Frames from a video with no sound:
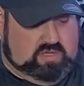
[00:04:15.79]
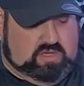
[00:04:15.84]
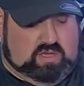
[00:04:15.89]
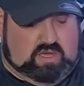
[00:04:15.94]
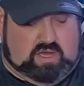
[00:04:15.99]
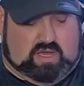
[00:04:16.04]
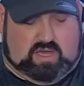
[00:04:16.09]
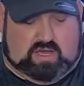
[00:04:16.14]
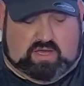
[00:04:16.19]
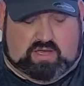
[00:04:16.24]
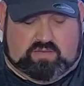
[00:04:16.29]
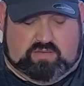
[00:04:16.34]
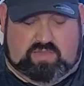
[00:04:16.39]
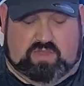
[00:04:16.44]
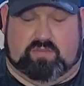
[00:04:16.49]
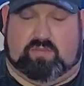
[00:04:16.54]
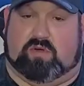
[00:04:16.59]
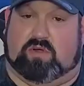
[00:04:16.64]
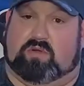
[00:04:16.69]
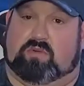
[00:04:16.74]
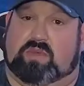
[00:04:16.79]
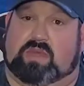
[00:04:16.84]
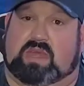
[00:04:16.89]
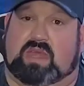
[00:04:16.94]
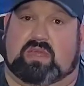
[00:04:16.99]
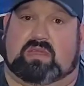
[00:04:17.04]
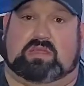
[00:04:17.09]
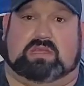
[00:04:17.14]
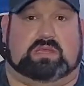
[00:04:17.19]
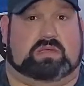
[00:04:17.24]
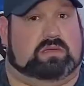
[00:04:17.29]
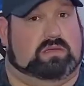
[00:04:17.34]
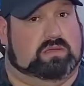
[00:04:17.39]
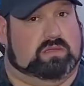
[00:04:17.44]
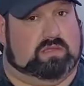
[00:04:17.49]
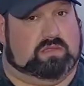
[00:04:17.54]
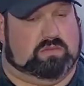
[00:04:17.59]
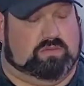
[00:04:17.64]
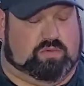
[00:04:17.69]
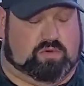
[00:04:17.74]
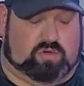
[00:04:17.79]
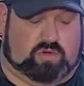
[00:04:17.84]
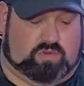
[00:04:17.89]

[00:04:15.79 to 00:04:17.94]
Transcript: The more we get, the